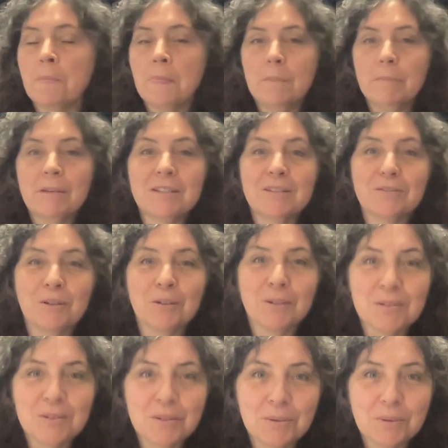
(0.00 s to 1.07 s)
because of
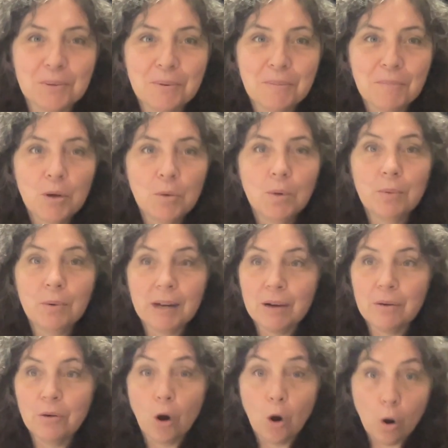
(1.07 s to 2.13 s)
course too, we were
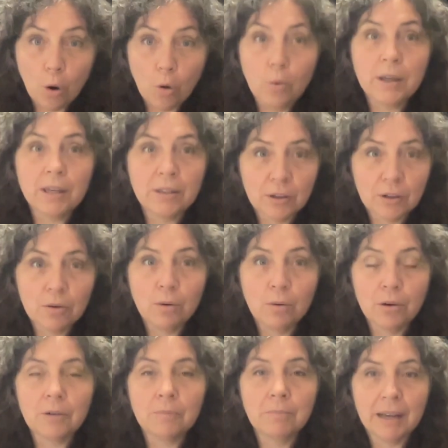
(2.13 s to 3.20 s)
out hoeing the
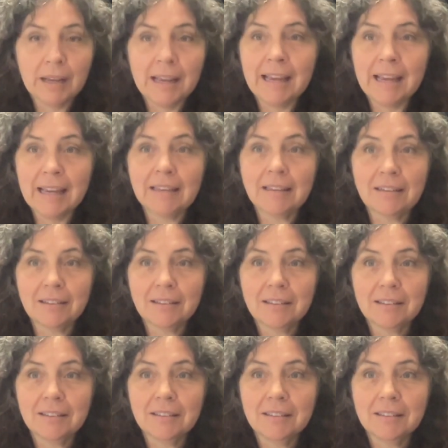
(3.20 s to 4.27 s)
corn by hand,
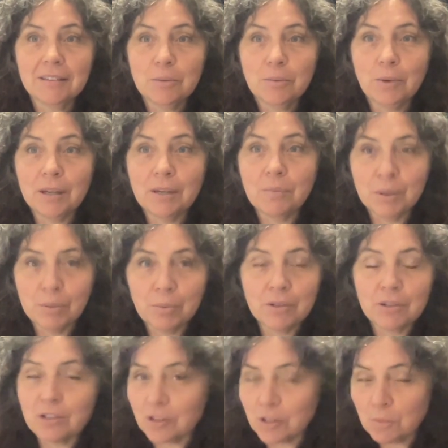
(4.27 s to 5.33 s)
right? We weren't
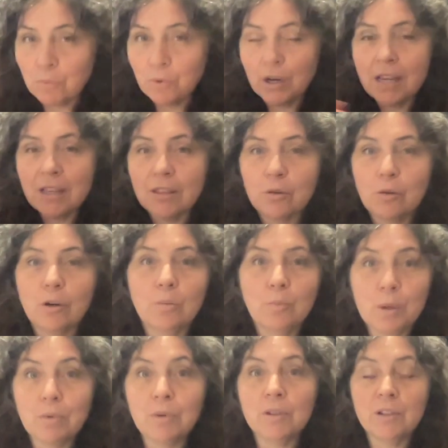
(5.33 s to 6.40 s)
just spraying the corn. We
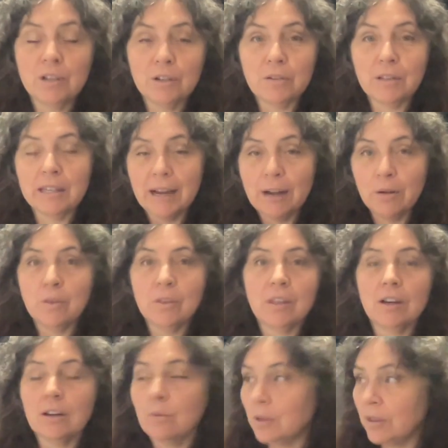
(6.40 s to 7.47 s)
were literally out
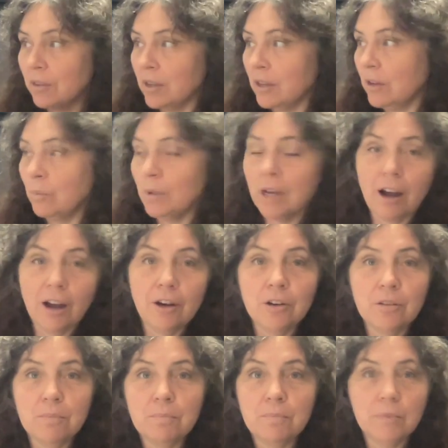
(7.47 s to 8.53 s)
there we
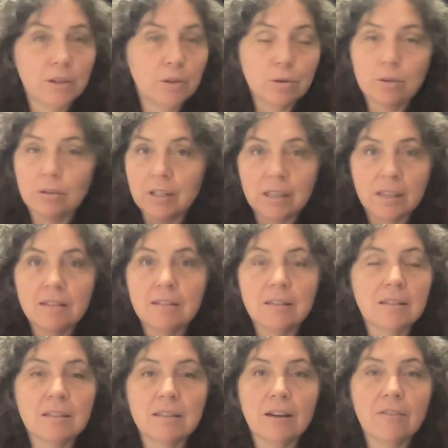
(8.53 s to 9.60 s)
hired local kids and
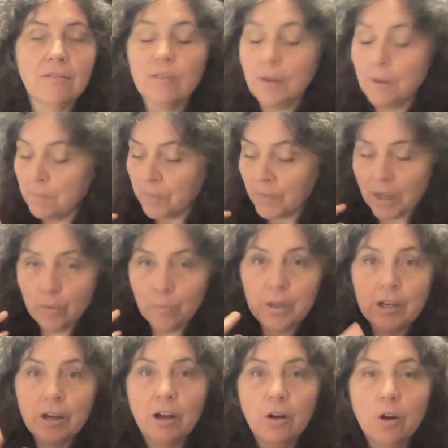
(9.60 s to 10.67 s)
stuff, and we
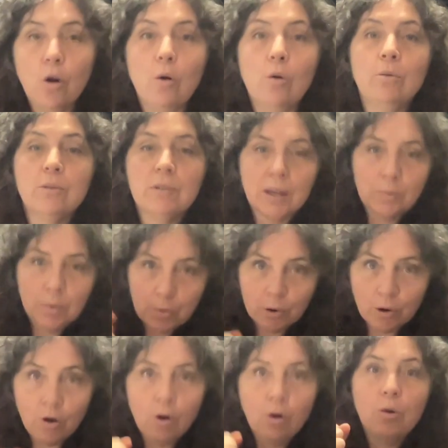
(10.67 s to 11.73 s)
got hoes and we were
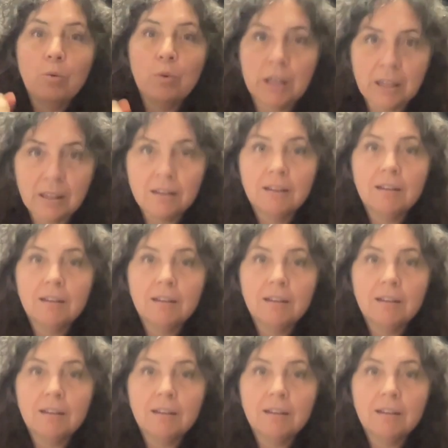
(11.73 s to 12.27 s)
hoeing